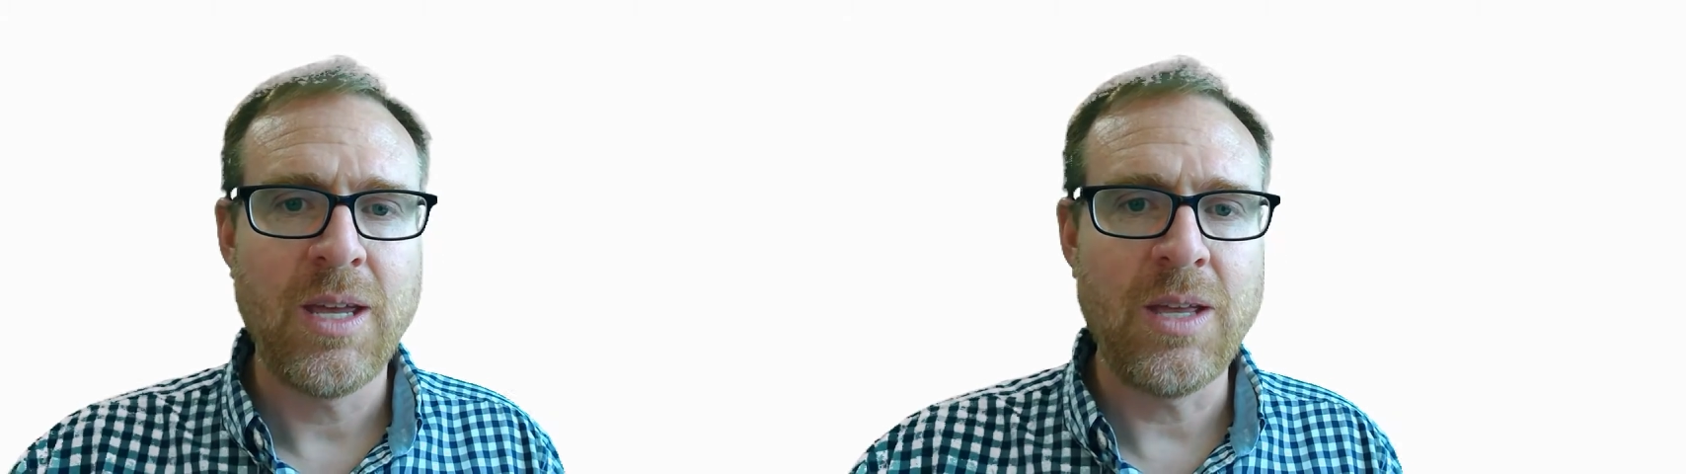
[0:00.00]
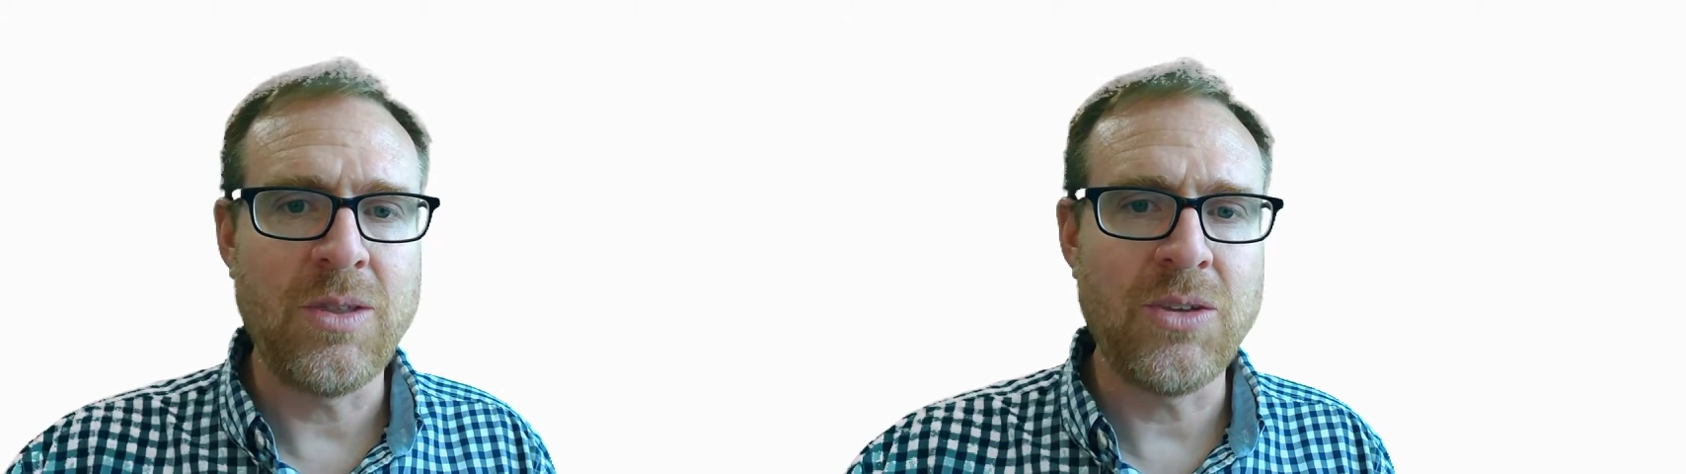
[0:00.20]

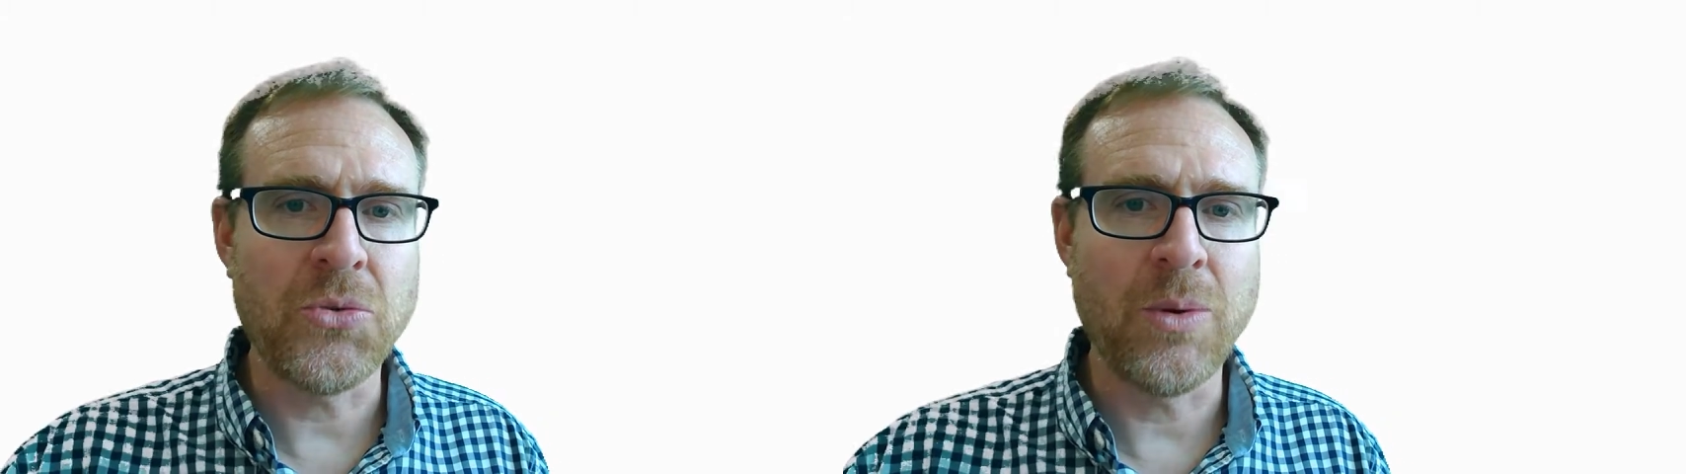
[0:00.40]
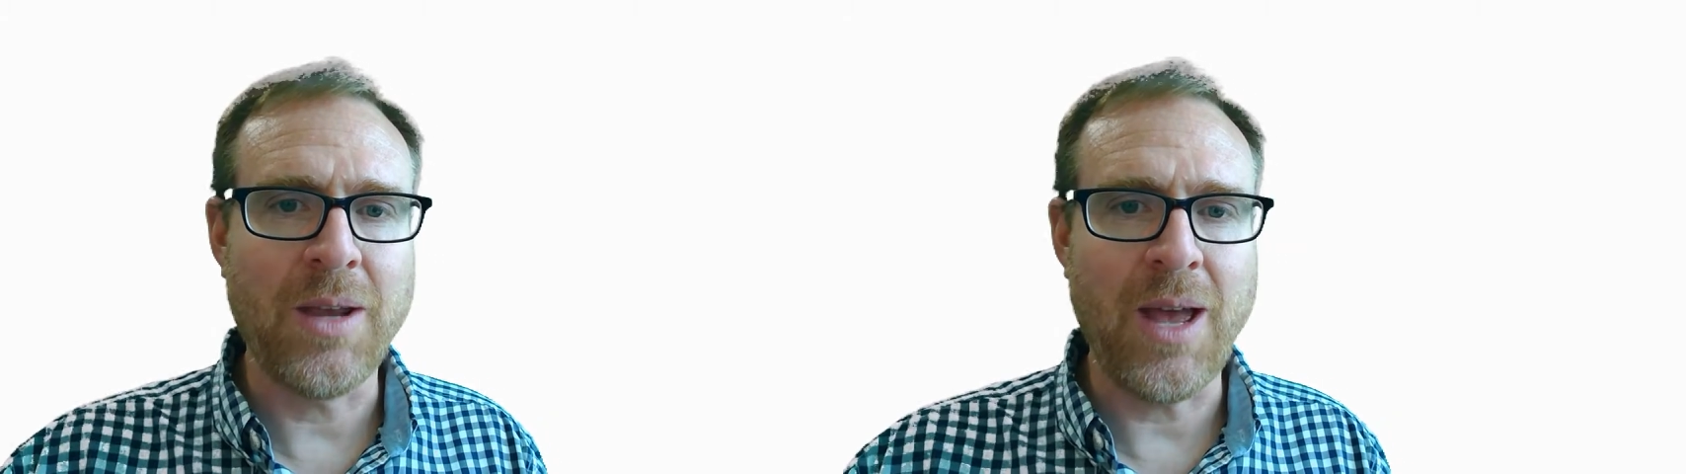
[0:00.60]
in these
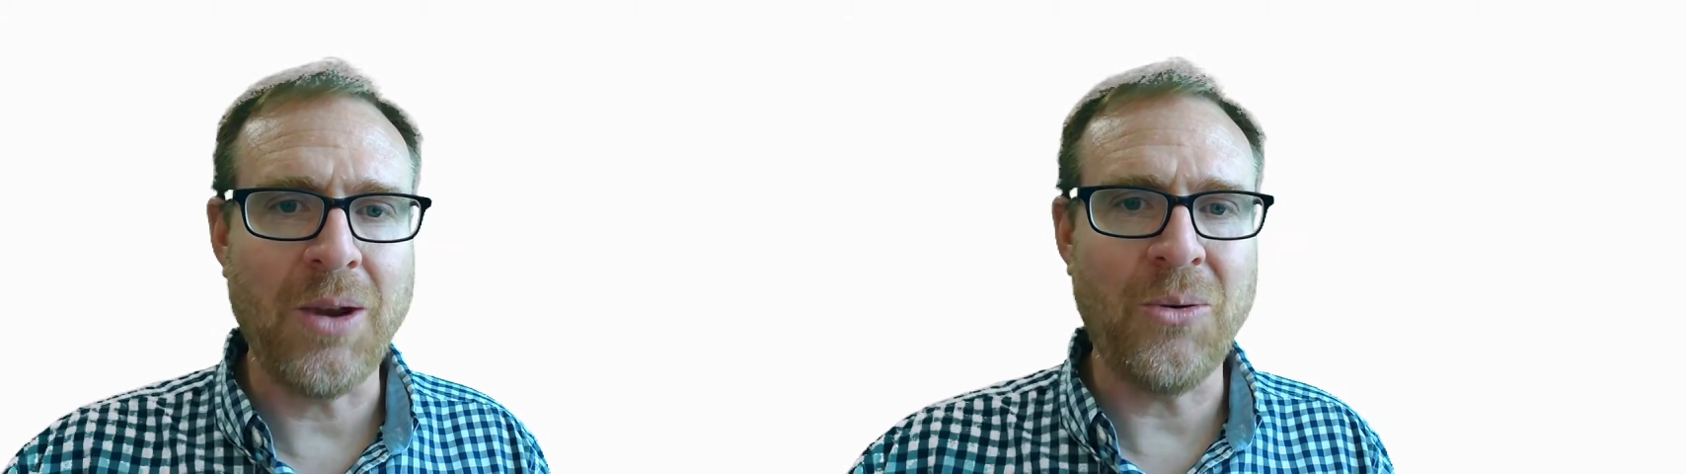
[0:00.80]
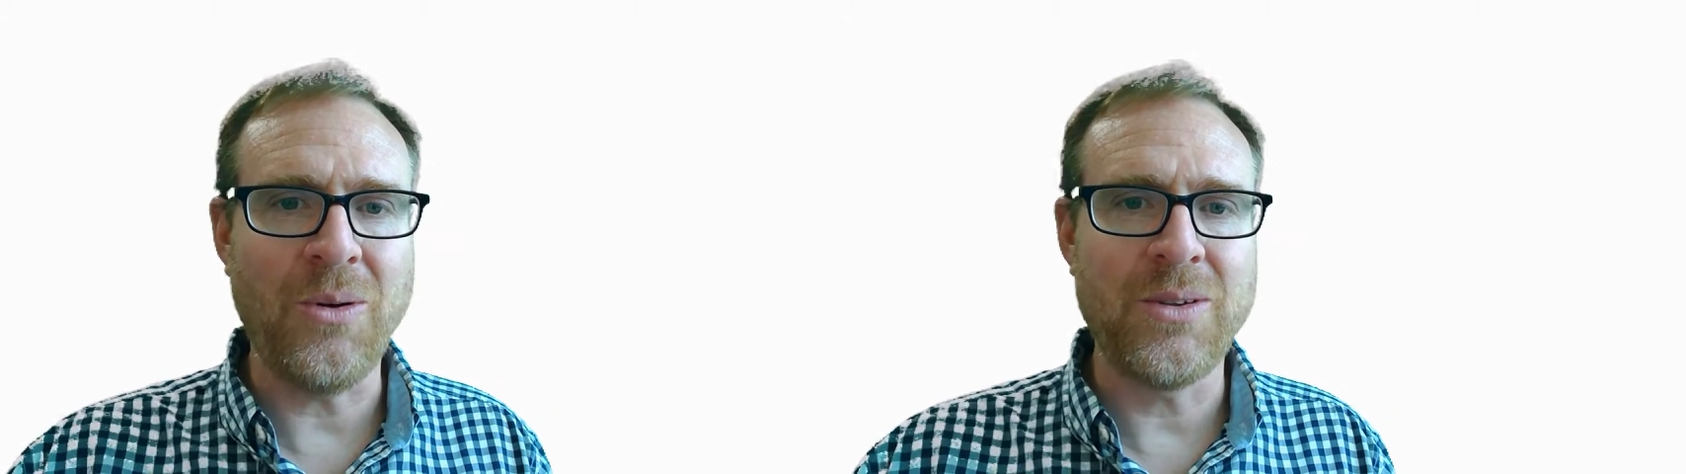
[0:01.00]
3
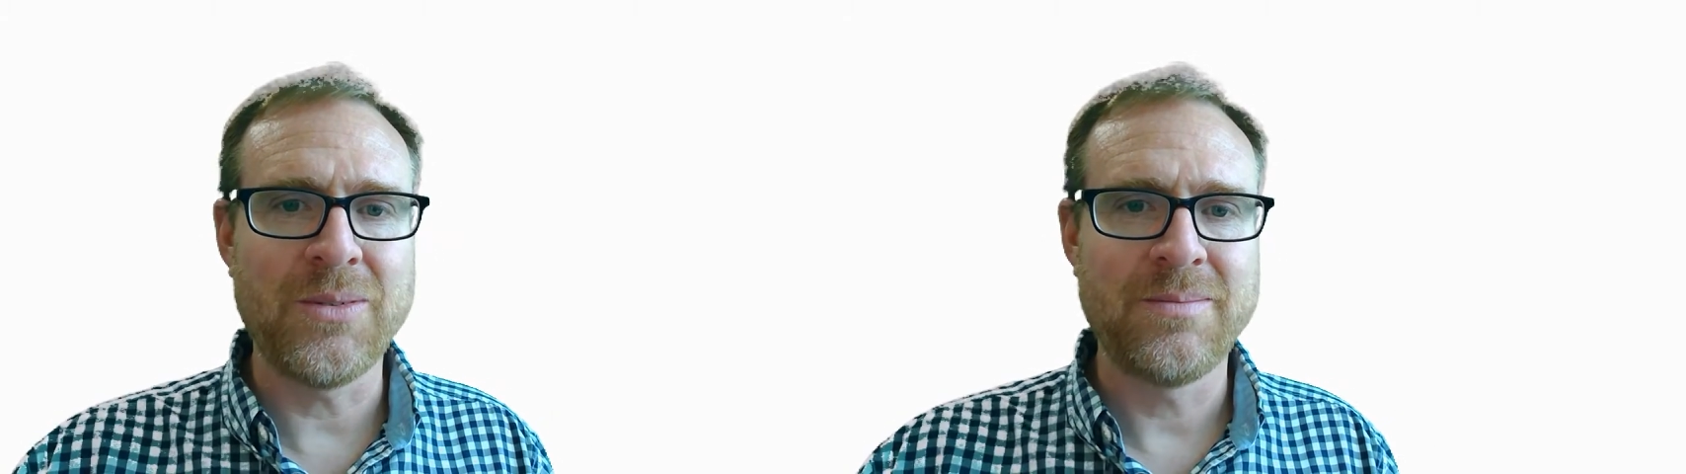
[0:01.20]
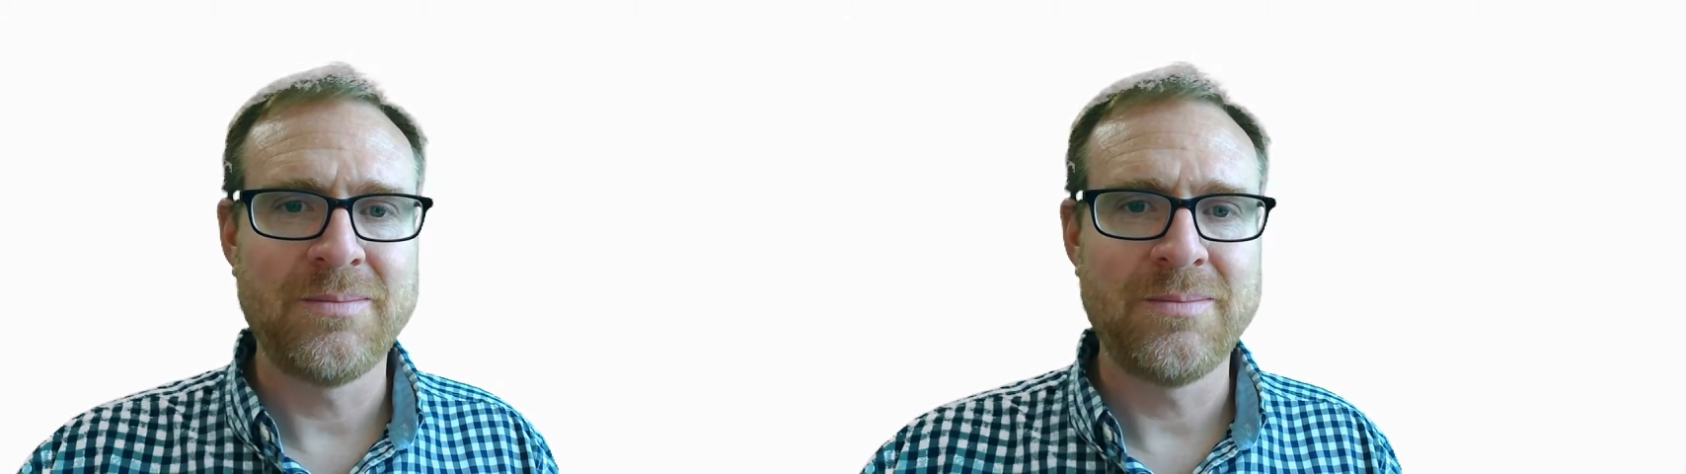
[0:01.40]
categories.